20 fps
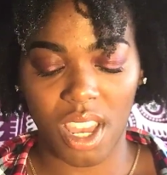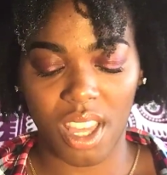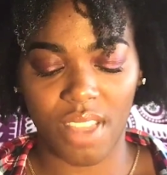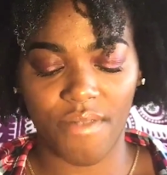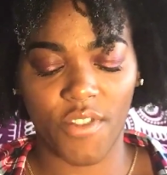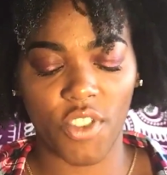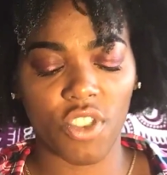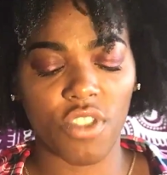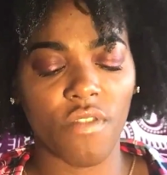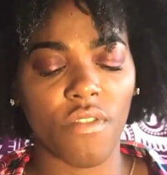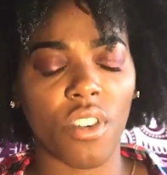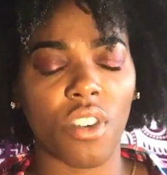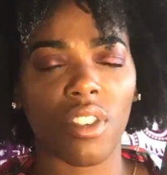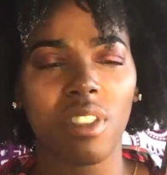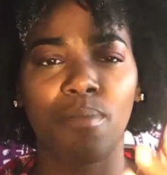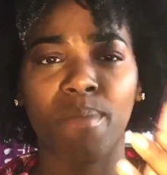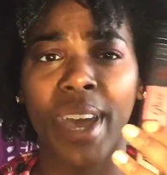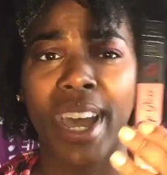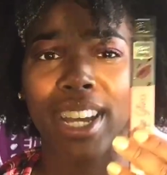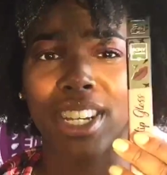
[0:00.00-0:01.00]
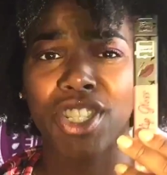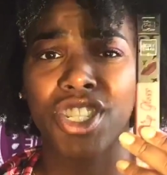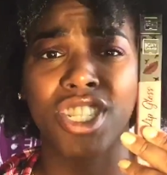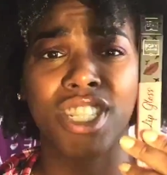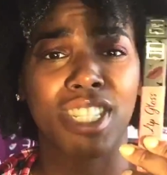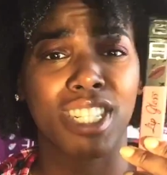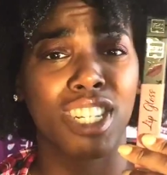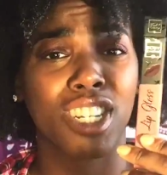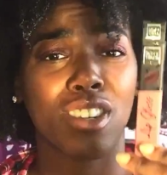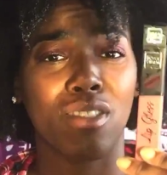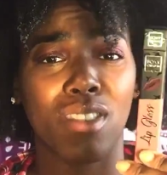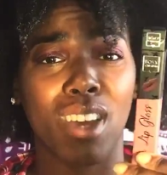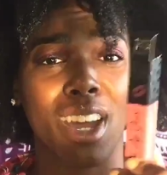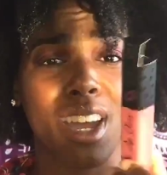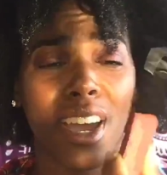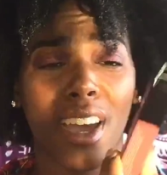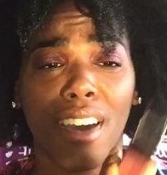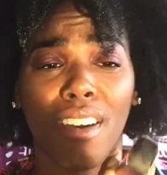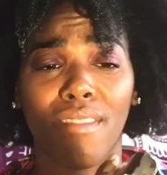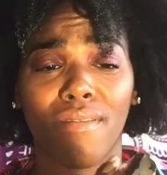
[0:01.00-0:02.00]
And first of all, this packaging is a cute
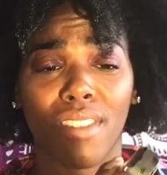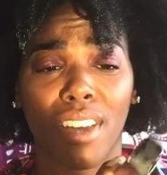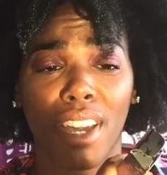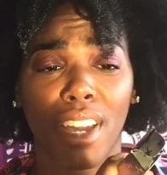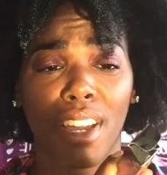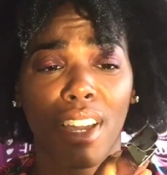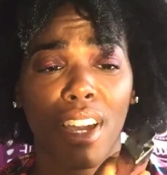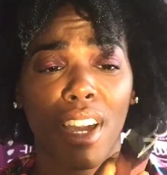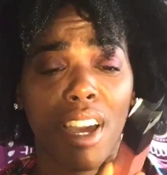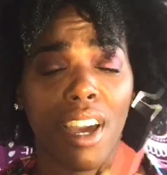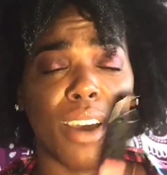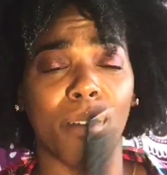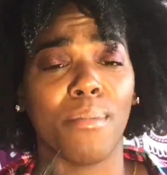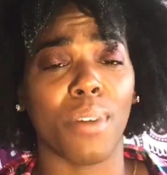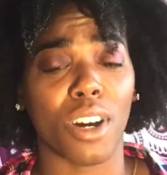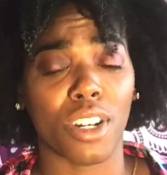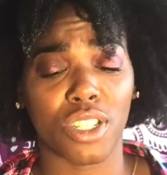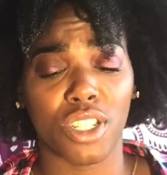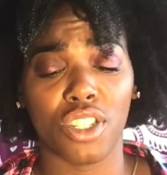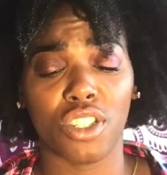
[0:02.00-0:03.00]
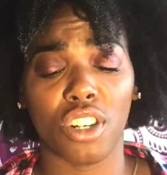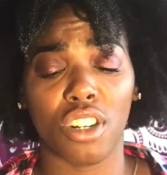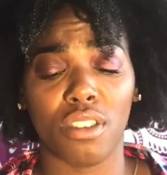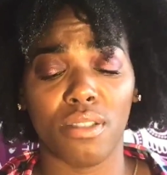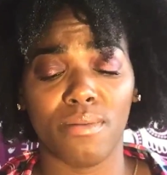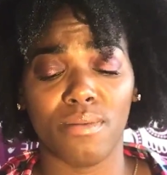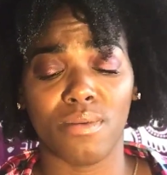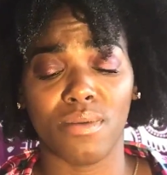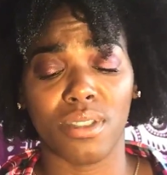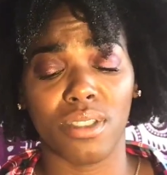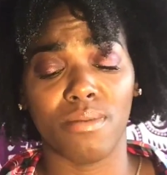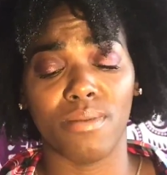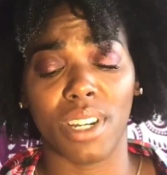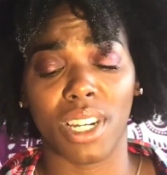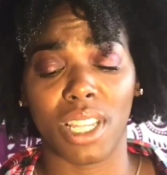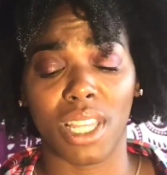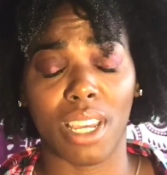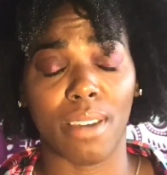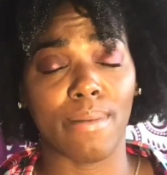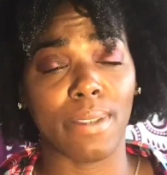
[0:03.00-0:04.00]
AF. Like, Boxy Charm really
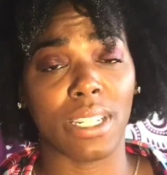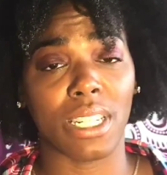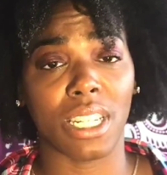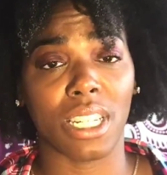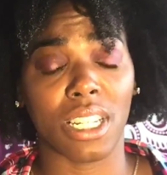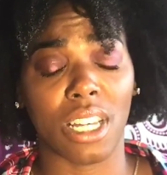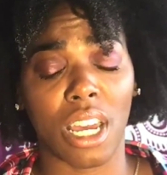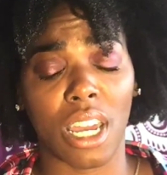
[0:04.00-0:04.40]
making their money.